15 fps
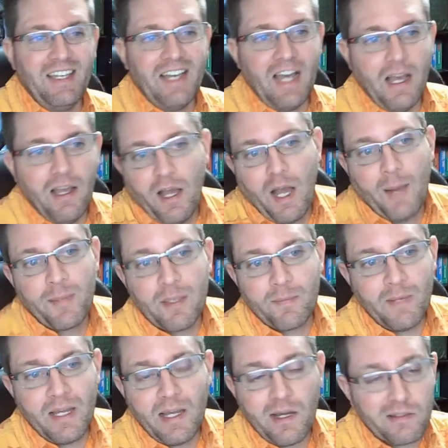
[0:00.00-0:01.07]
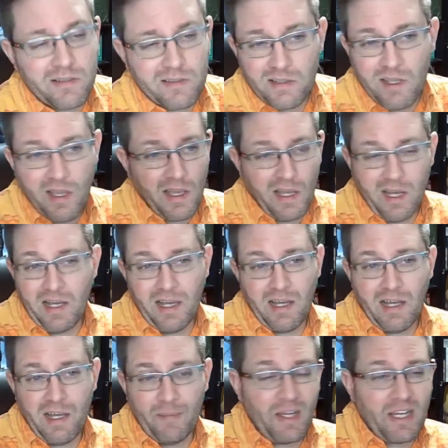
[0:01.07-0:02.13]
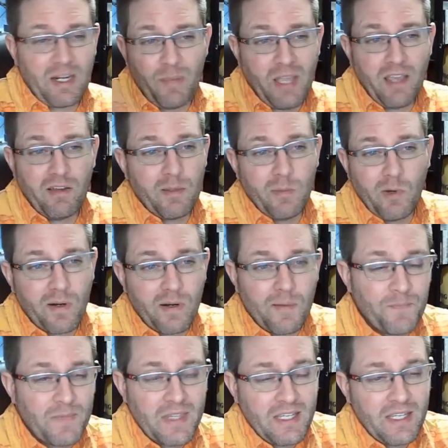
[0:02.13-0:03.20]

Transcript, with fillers: Uh, I'm keeping my house. Uh, I'm not going to pay anymore.